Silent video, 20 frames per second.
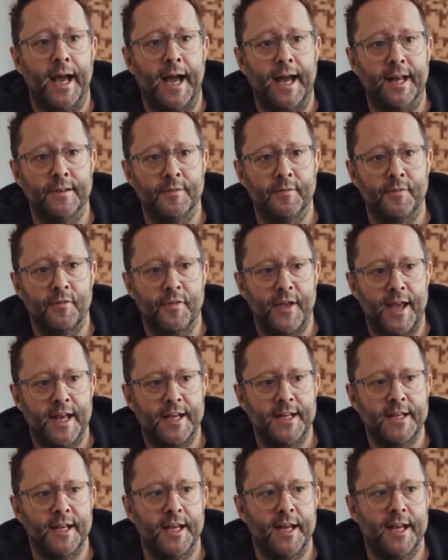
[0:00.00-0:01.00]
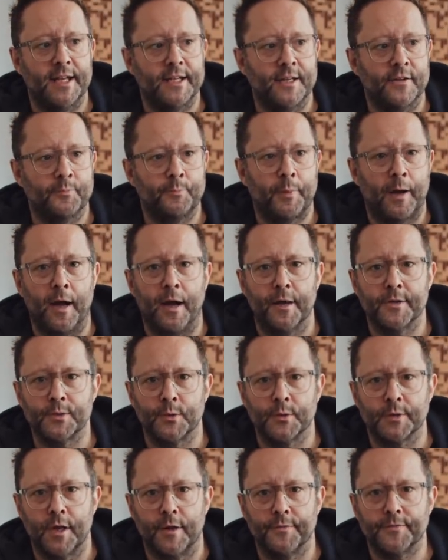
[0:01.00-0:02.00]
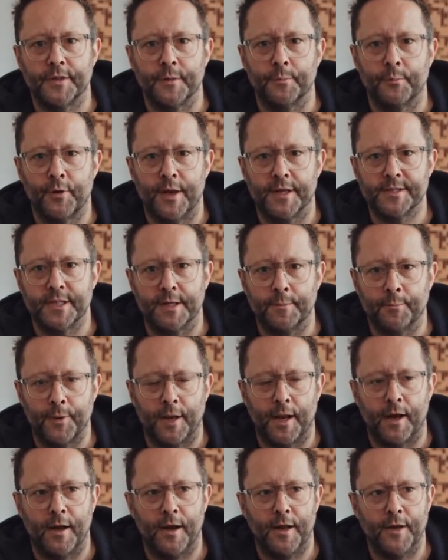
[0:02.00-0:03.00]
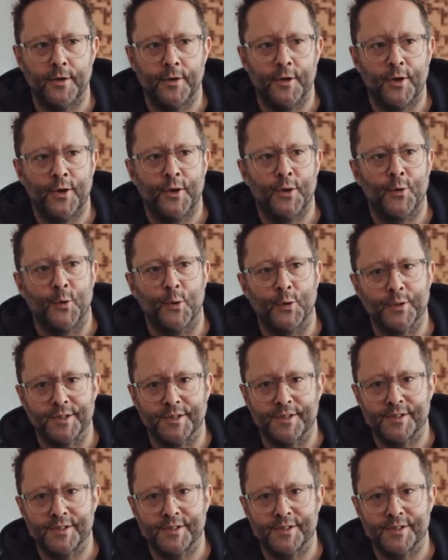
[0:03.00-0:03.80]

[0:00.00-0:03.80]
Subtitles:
And then it is parceled off to the pressing plant or to